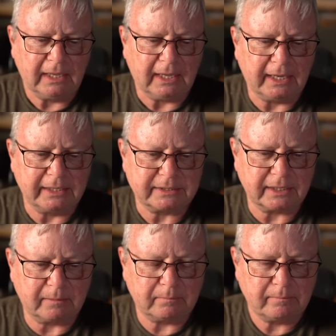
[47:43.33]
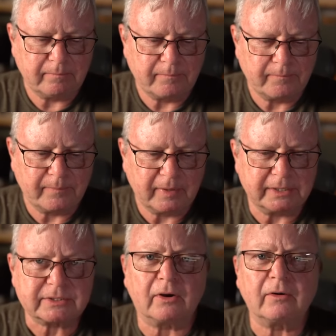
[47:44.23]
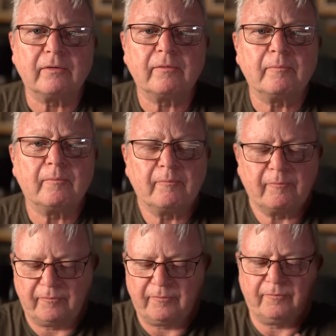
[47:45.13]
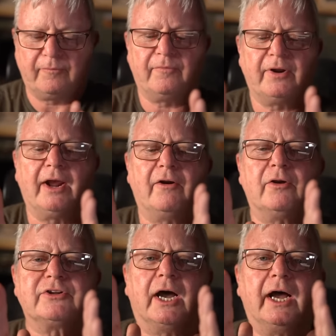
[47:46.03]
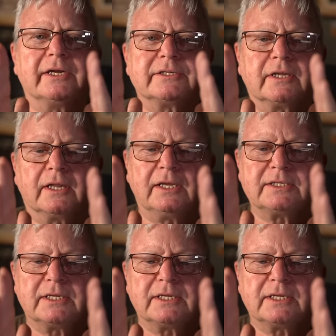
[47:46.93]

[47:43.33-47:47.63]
And um, it's got narrow tires, this